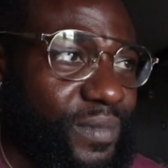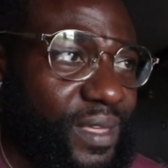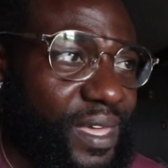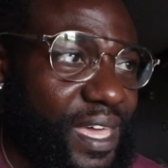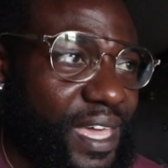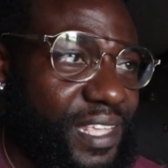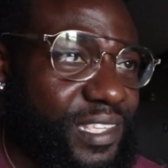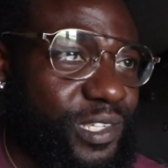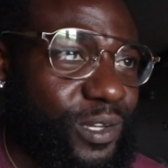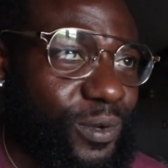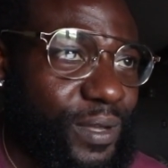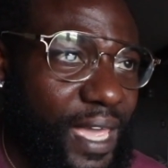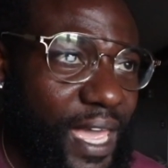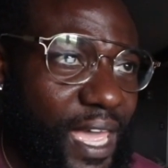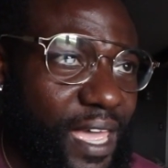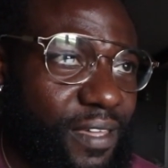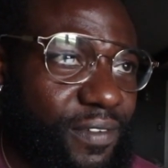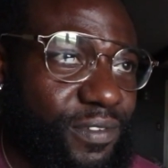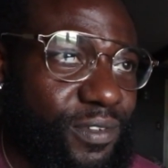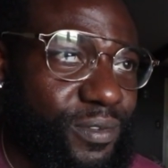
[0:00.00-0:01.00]
it's
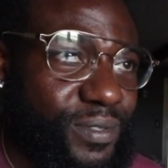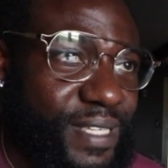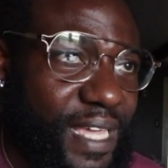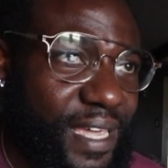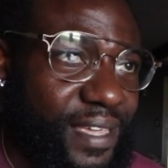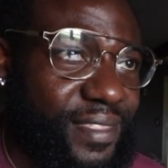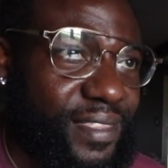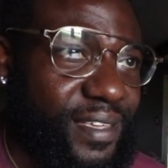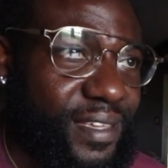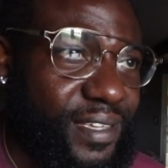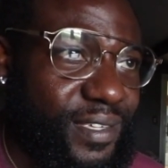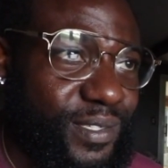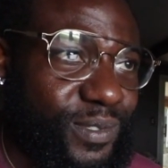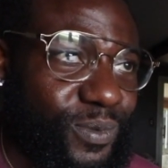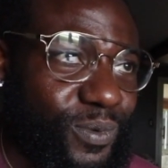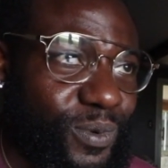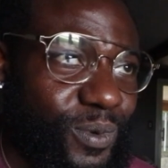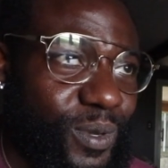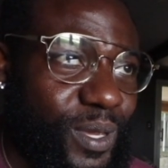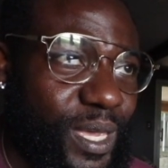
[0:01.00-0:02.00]
okay if you take things
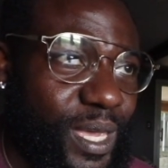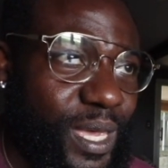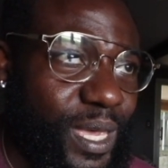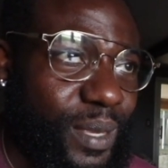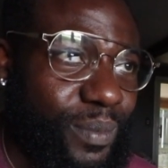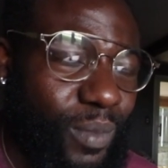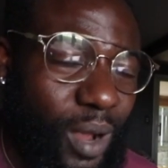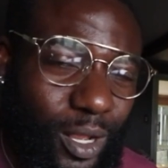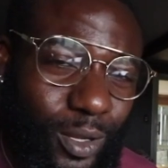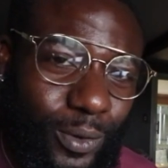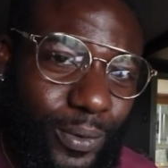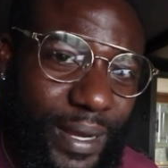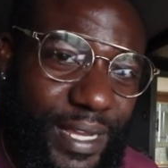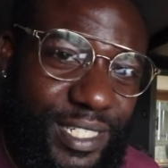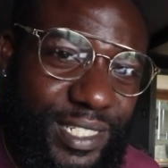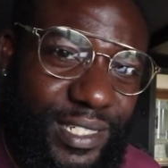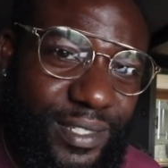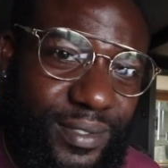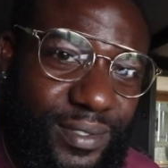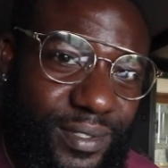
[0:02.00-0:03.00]
in
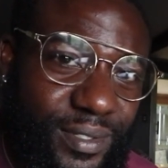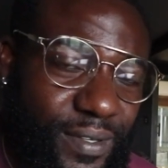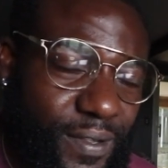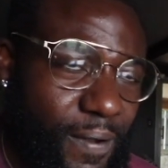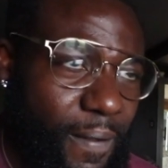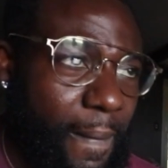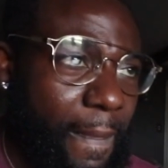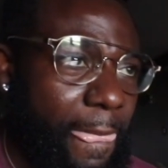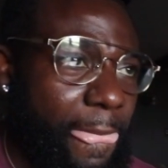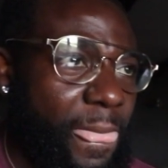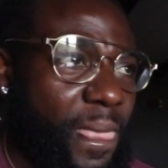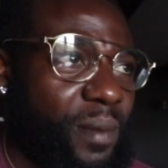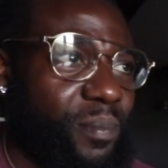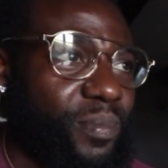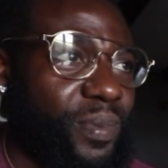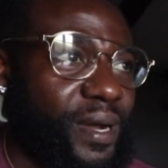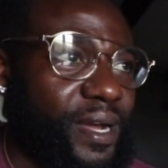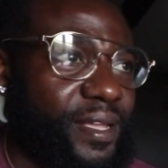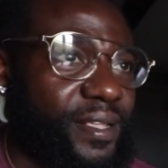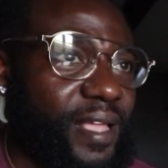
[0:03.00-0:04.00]
moderation,
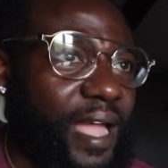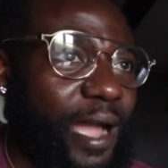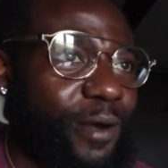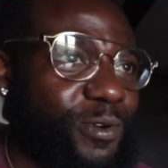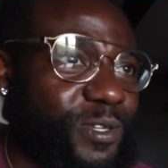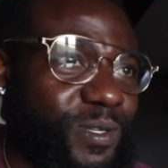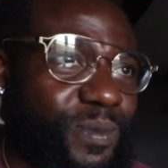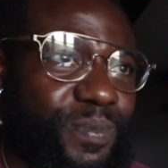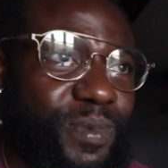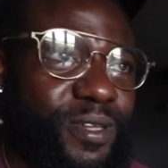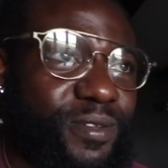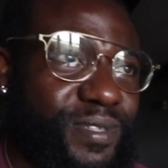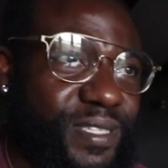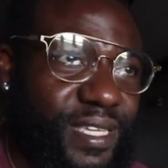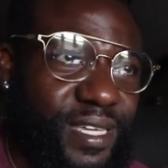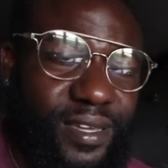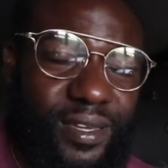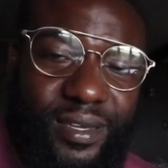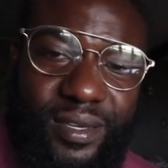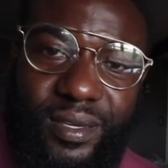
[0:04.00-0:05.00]
but I was
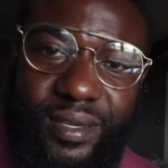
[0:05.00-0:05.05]
abusing